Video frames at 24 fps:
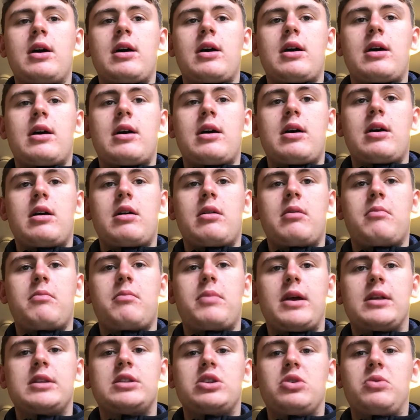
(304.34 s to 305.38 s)

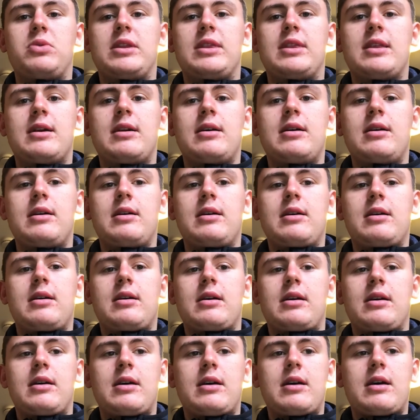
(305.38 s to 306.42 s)
By doing that,
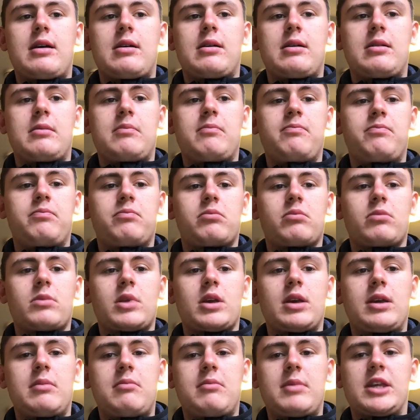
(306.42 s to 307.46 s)

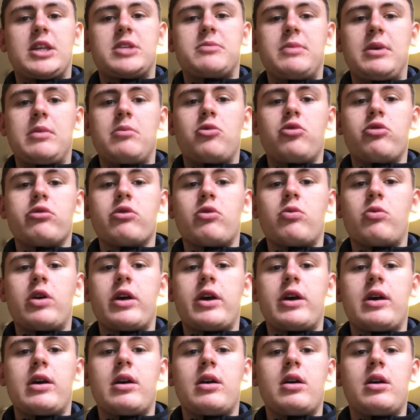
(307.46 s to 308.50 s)
it makes me more
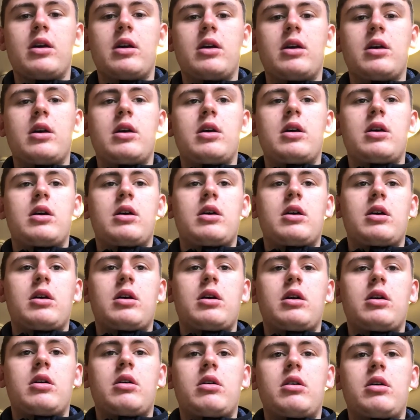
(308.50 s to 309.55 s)
aware
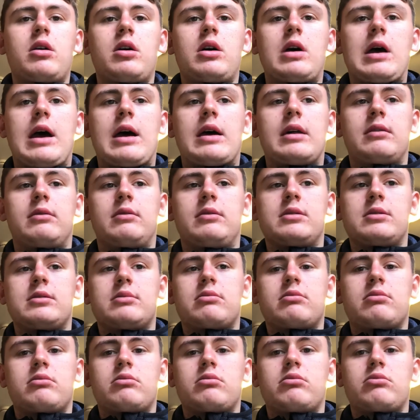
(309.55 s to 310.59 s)
and
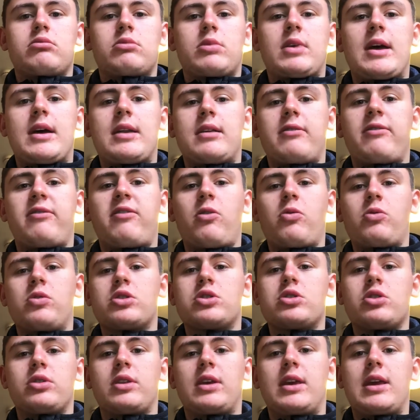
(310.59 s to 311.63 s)
kind of focus
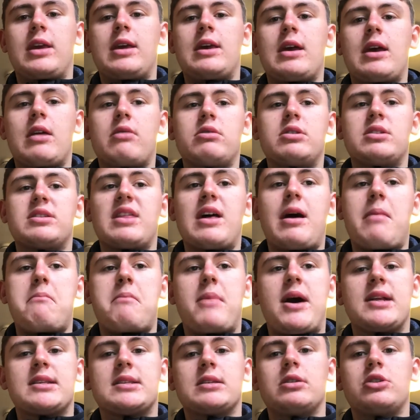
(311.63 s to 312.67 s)
on the key areas that
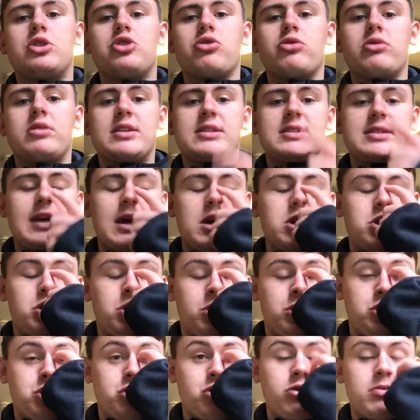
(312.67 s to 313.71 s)
matter during the session
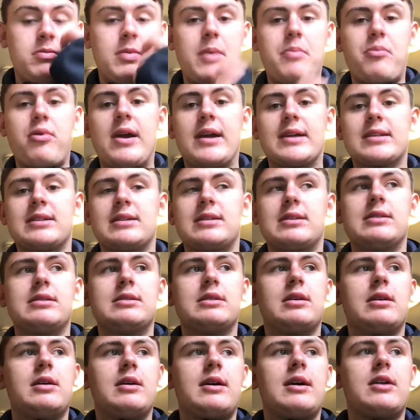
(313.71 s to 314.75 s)
and during my practices,
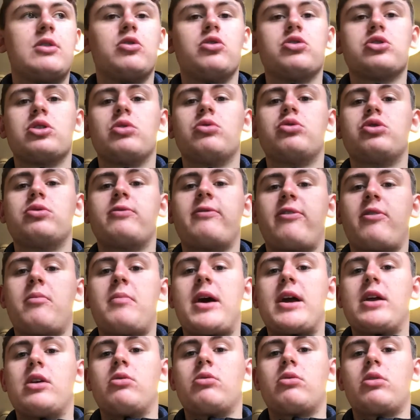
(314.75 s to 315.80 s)
and also for
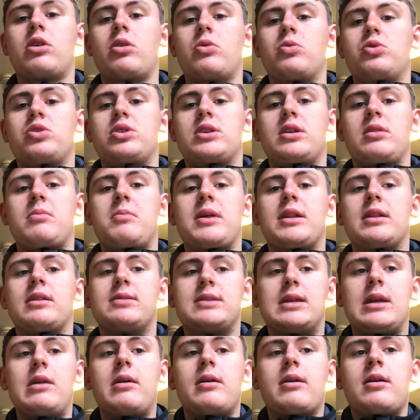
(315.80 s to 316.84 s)
my own coaching
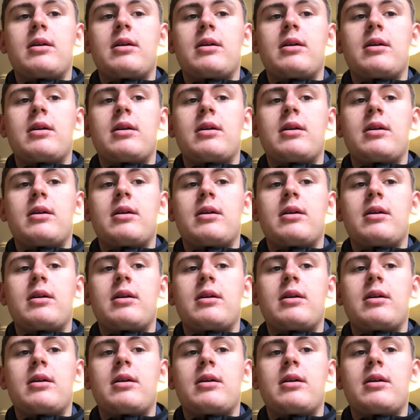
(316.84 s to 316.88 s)
ability.